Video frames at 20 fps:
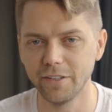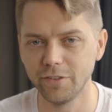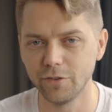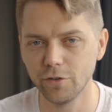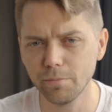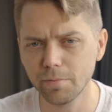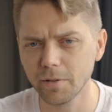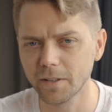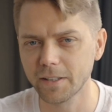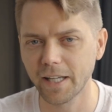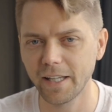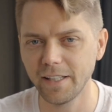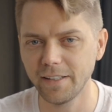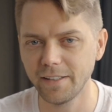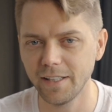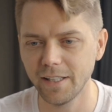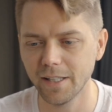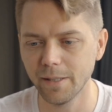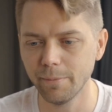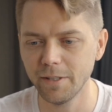duplicate
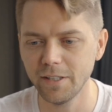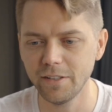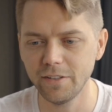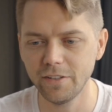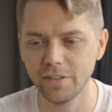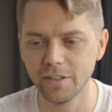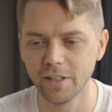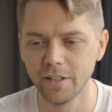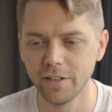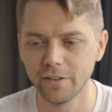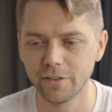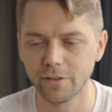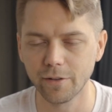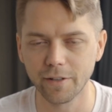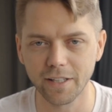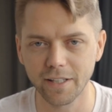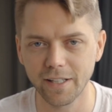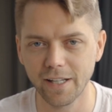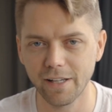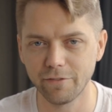the image so I
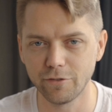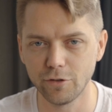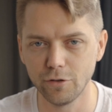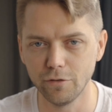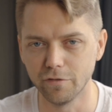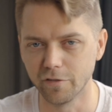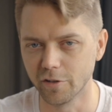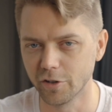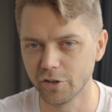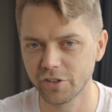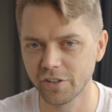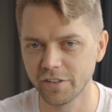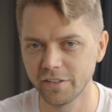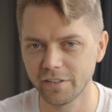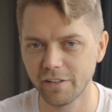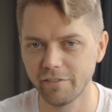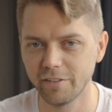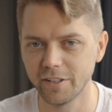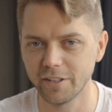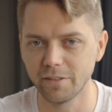can have two versions
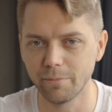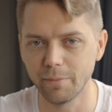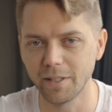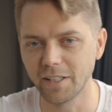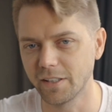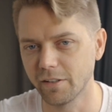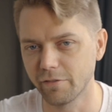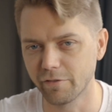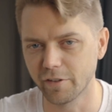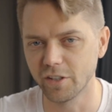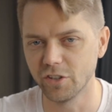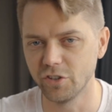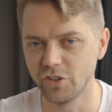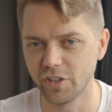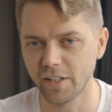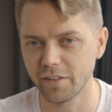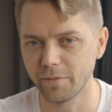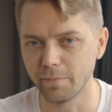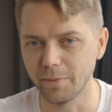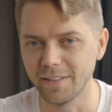of it to make different
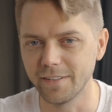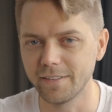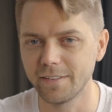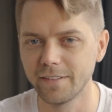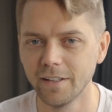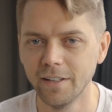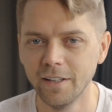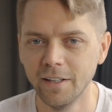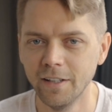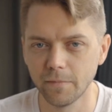adjustments.